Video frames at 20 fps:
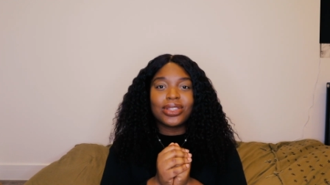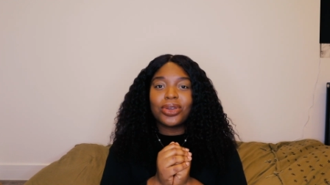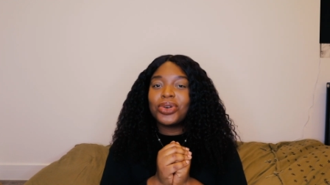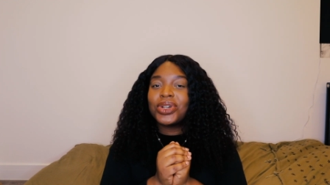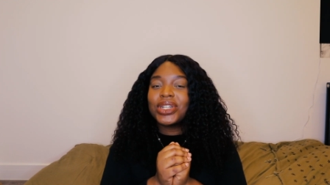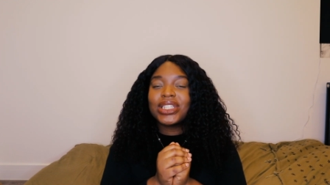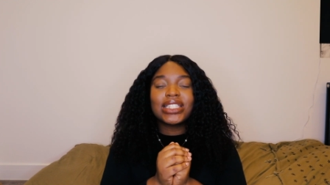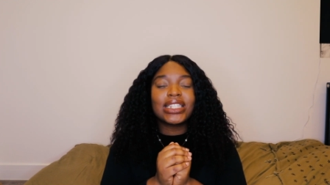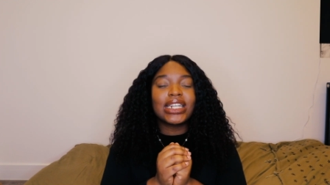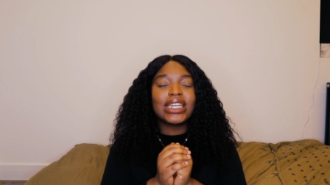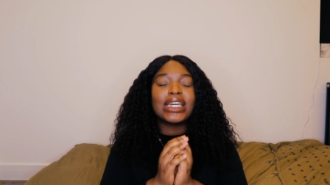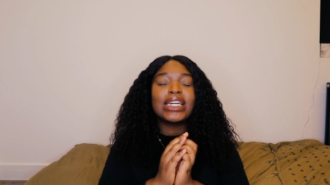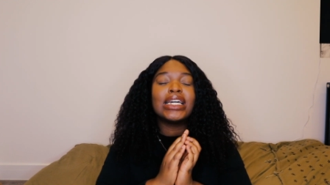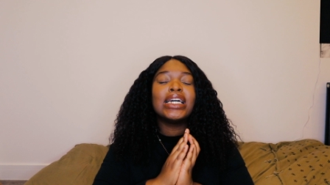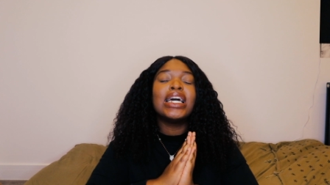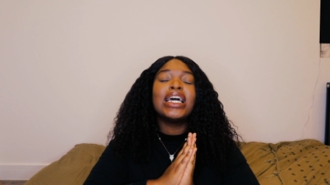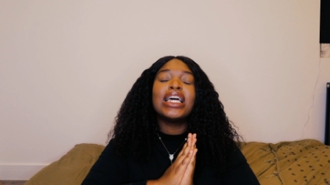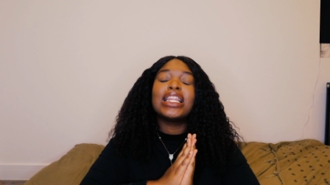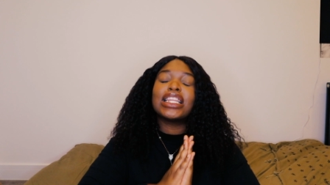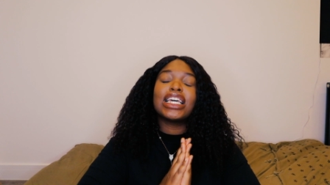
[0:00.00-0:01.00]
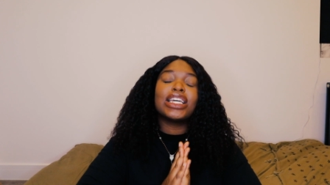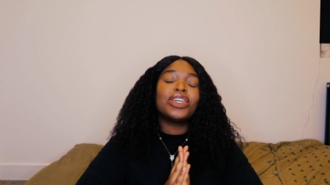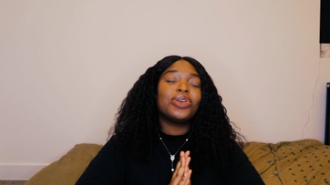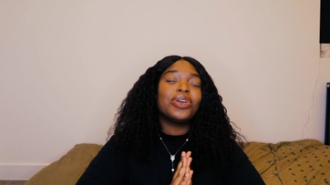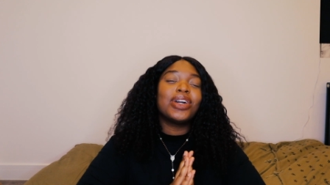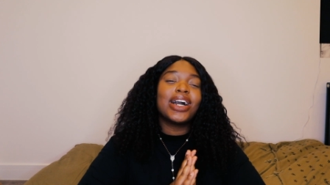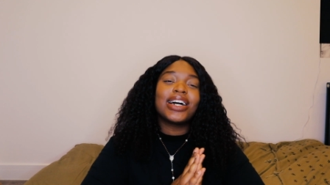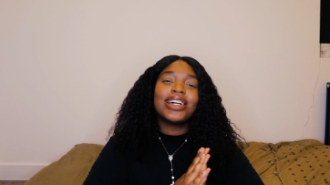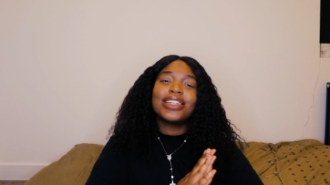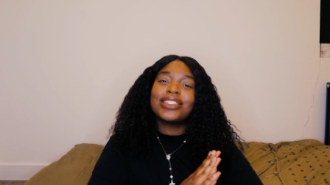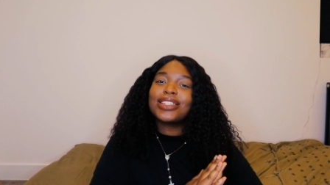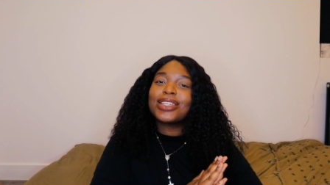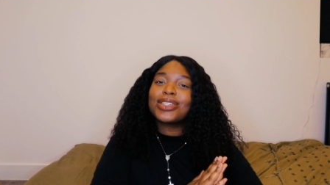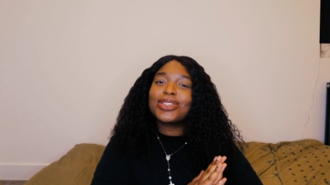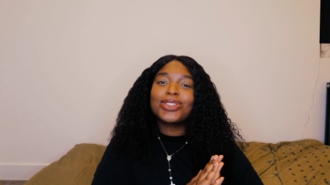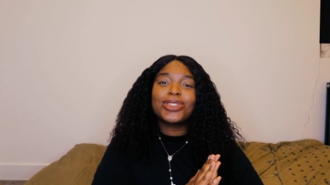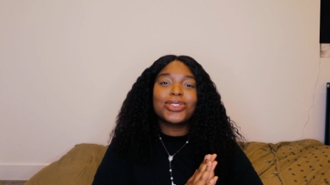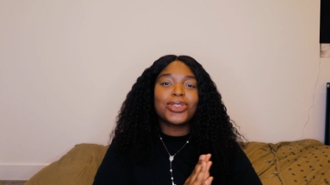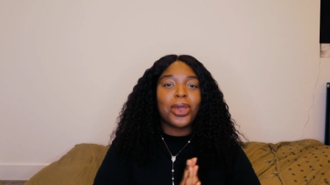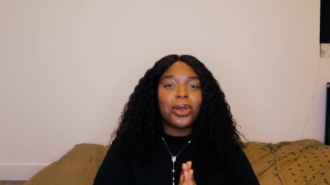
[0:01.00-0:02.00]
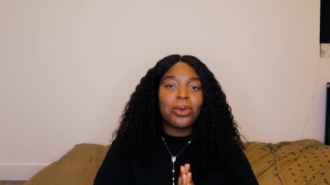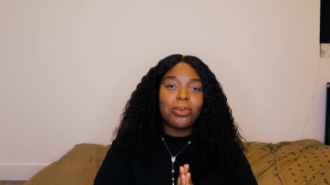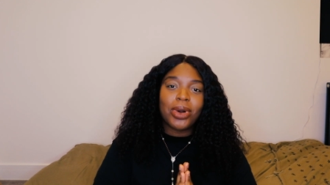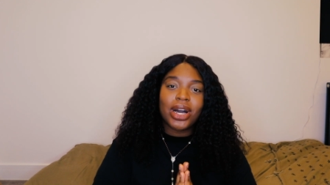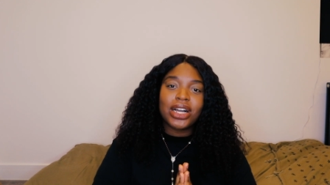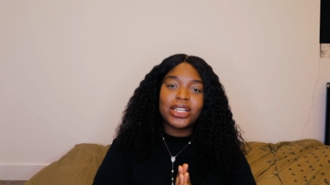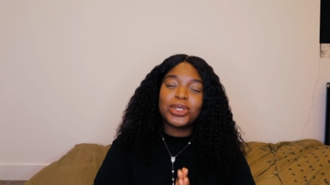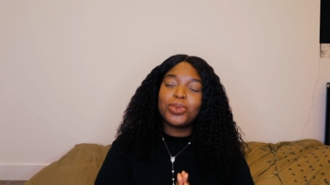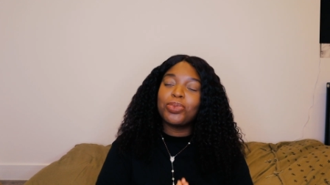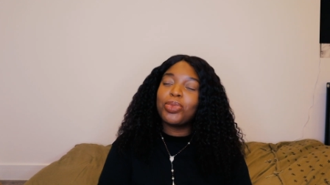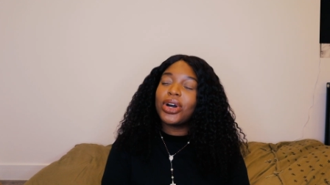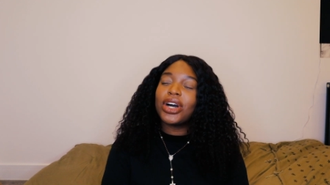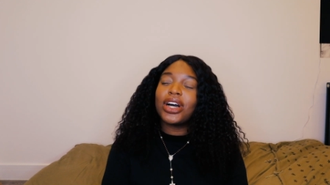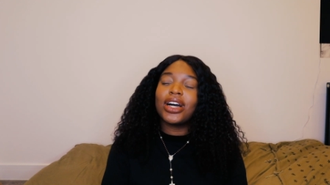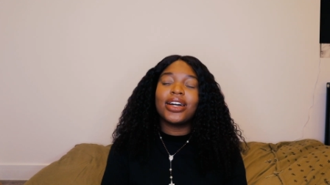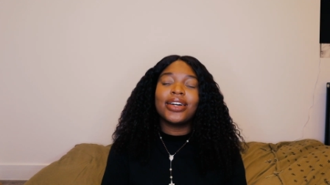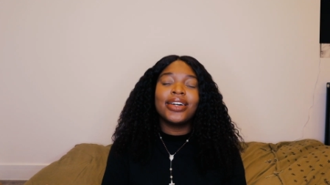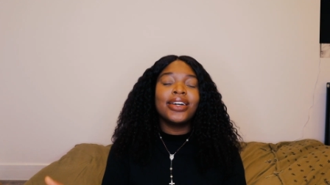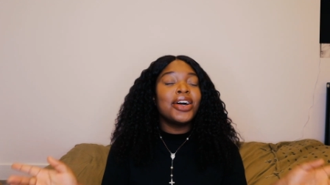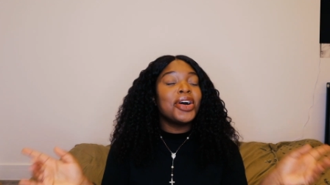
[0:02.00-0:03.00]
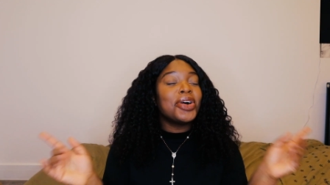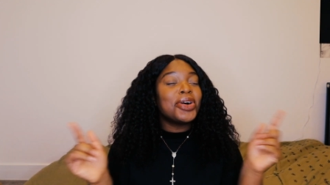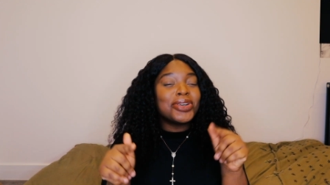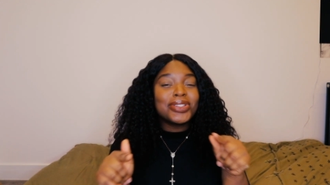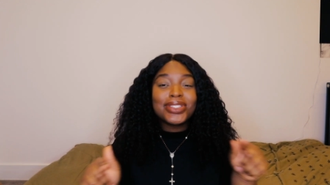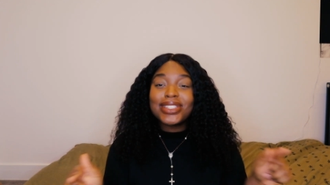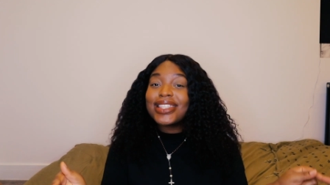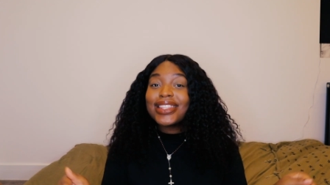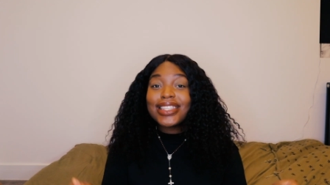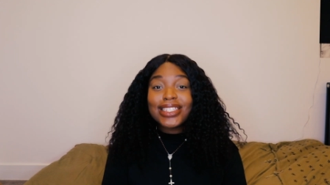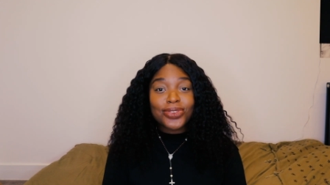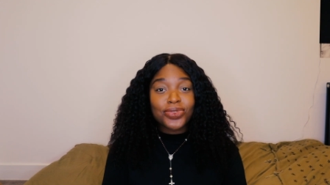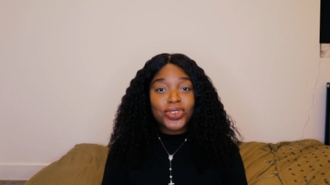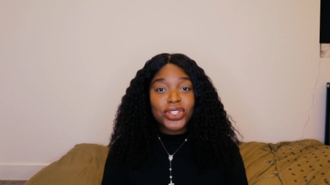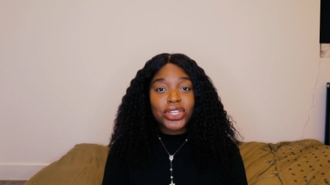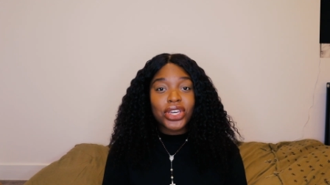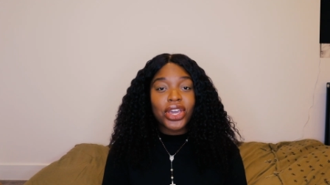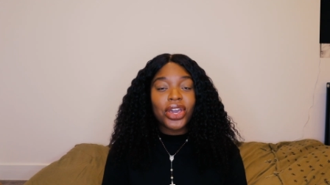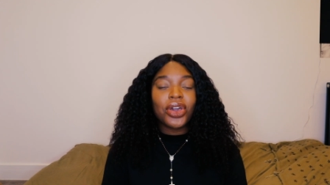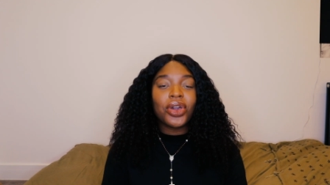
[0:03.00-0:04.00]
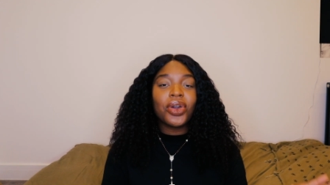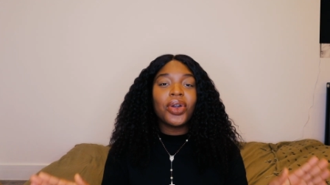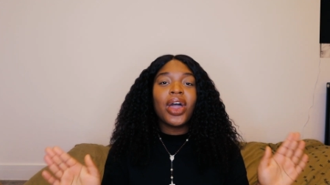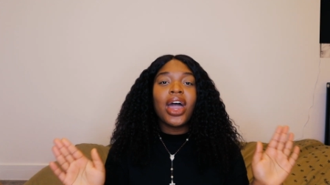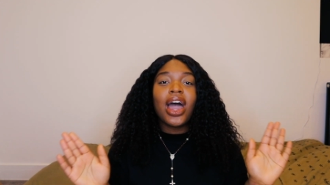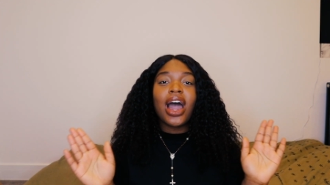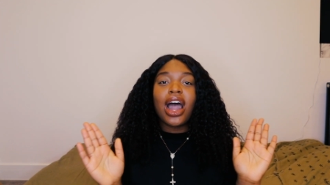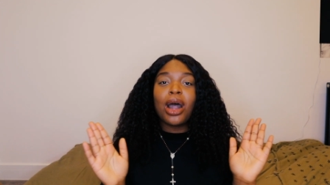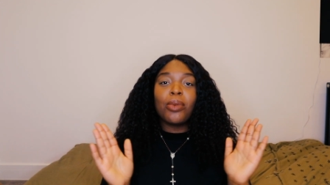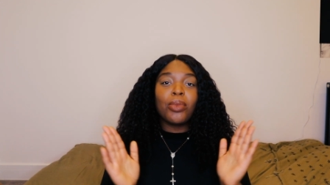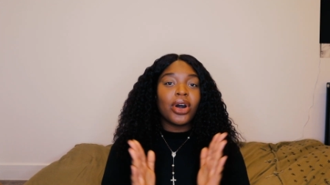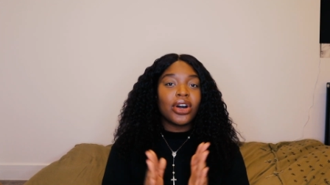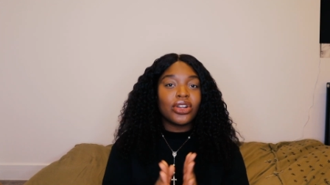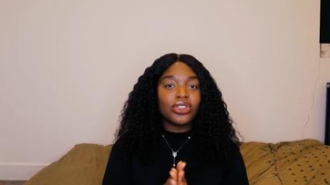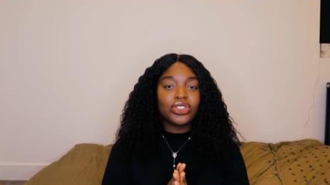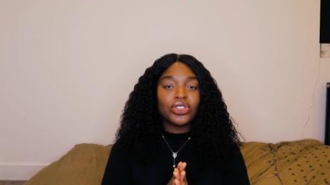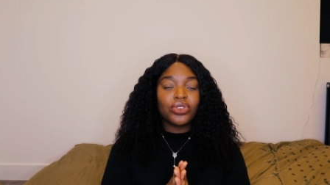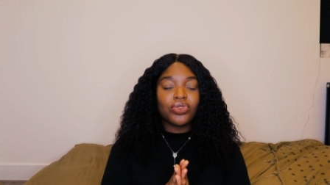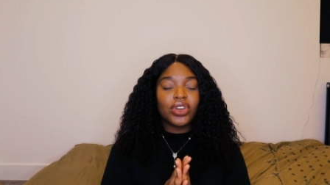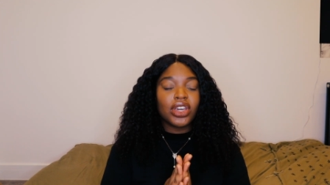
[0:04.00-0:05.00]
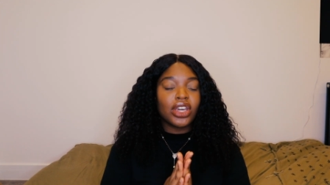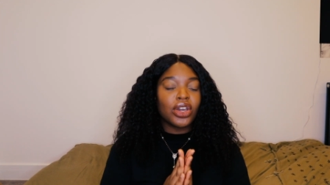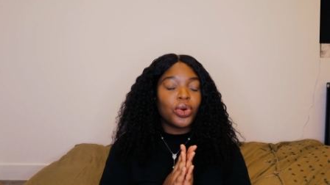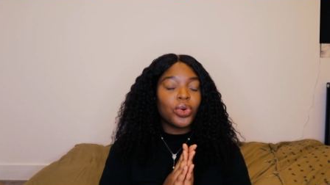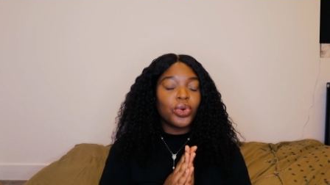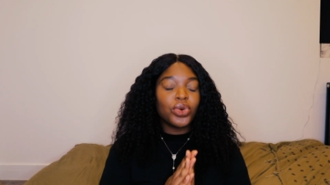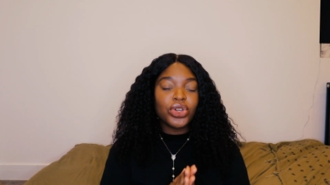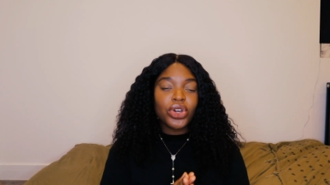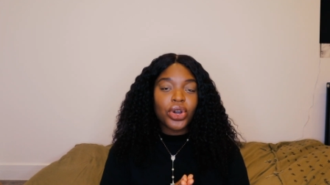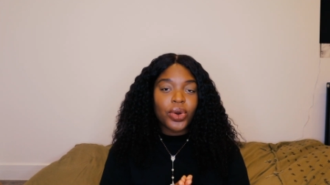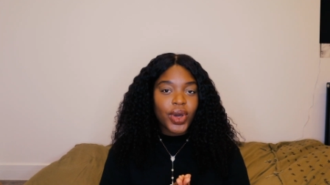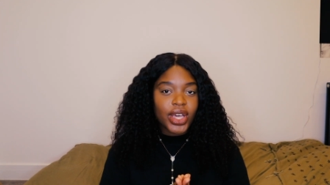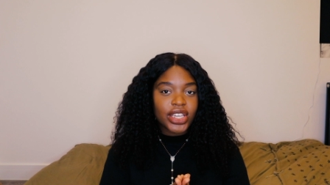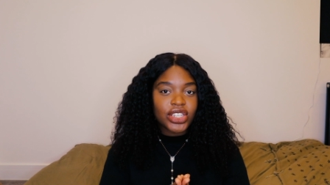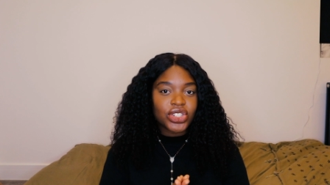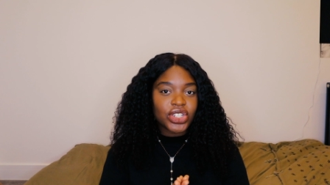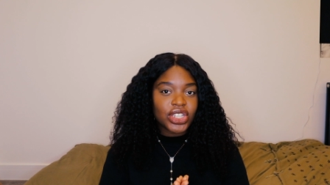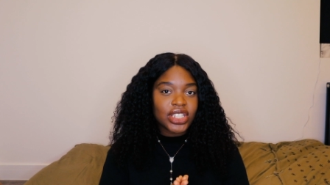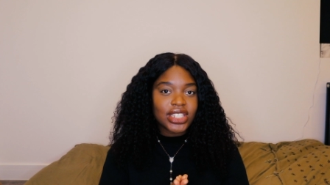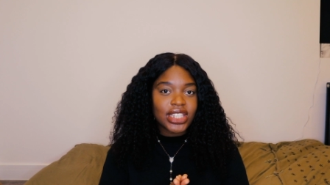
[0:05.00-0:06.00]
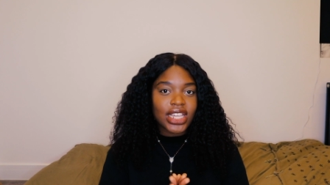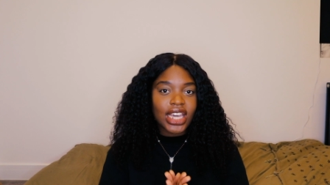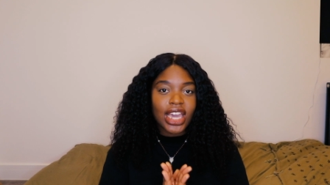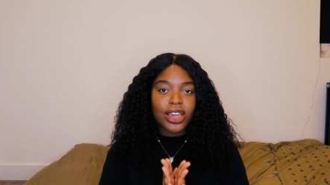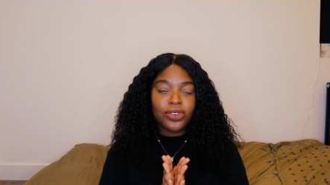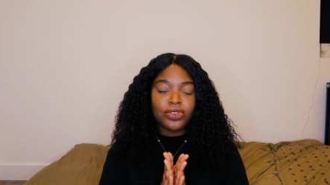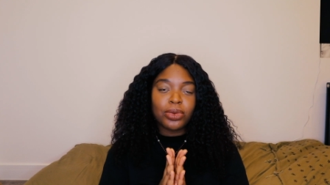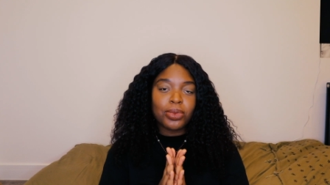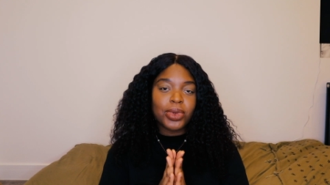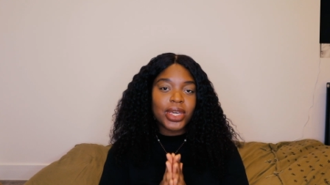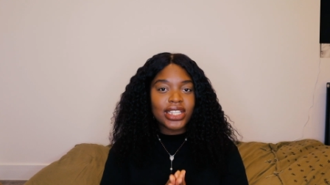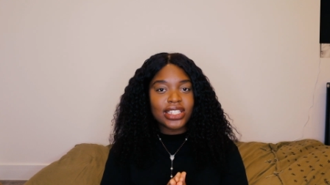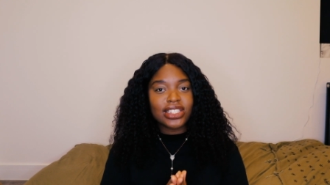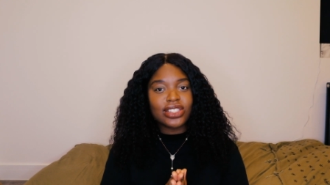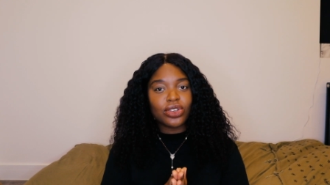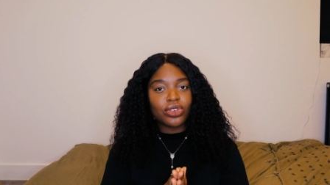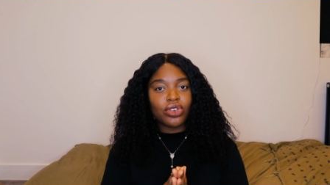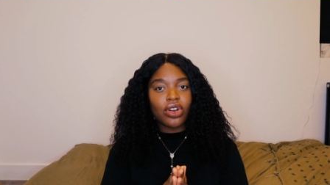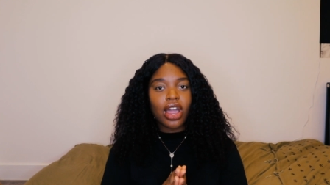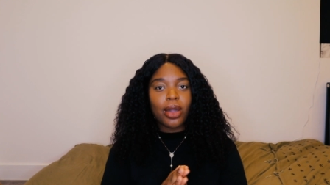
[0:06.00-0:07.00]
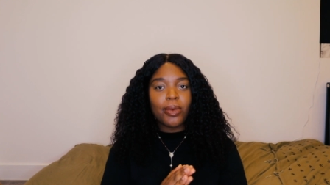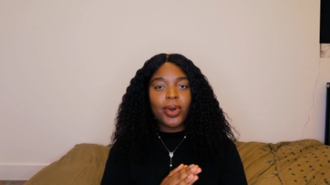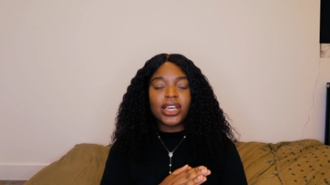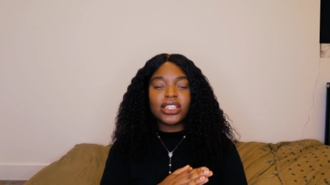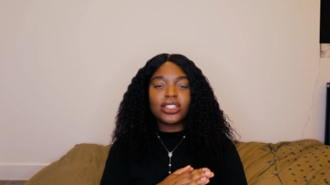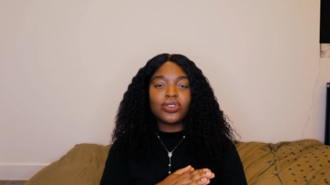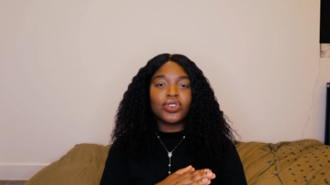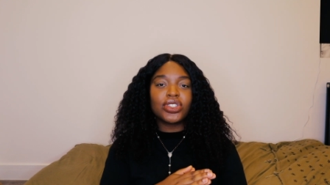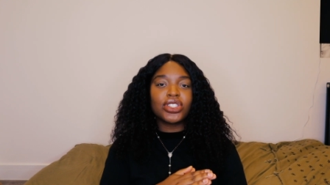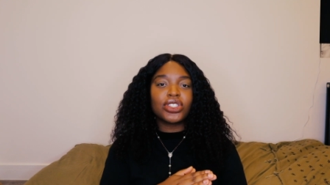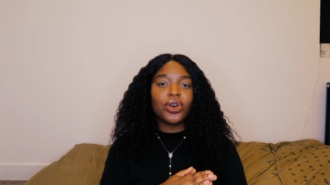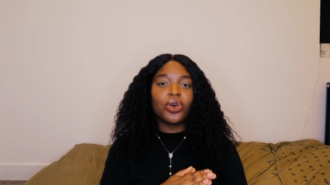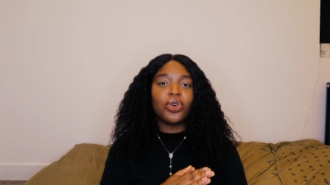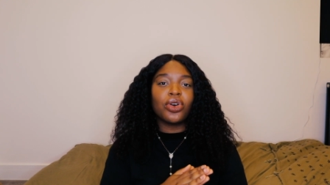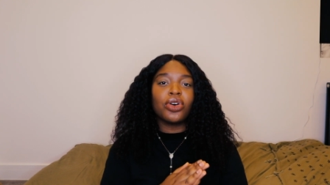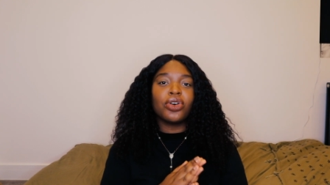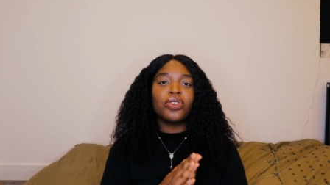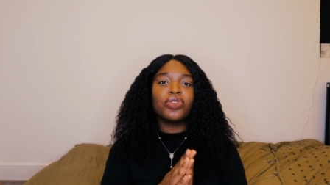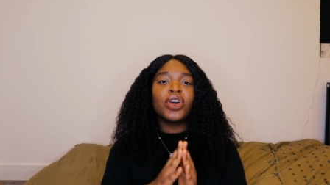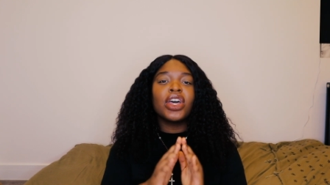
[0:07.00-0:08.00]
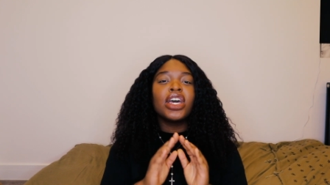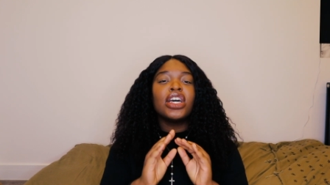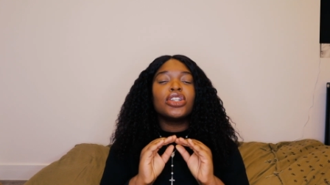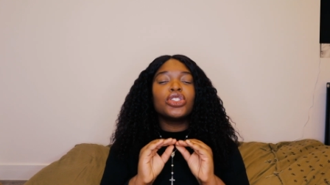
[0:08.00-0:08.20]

So honestly, thank you guys so much. But onto this video, I'm answering all your questions that came from Instagram as a result of